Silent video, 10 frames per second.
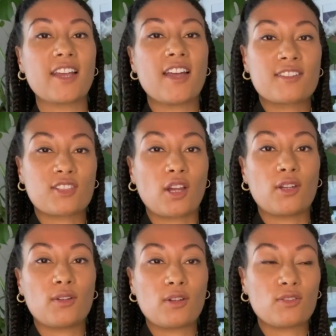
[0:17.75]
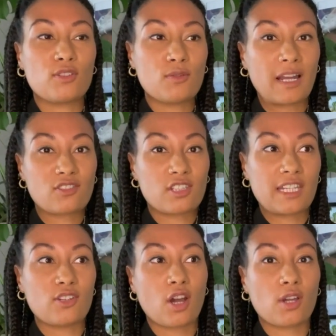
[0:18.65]
so you actually
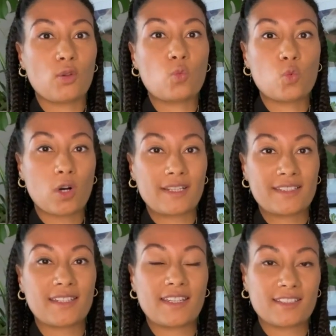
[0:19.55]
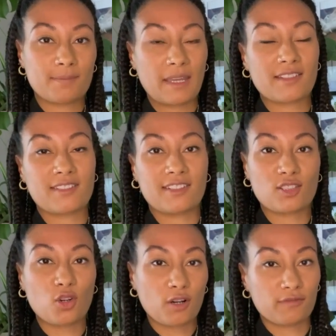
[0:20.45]
know what is expected
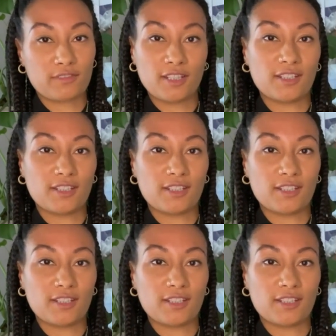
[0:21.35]
of you.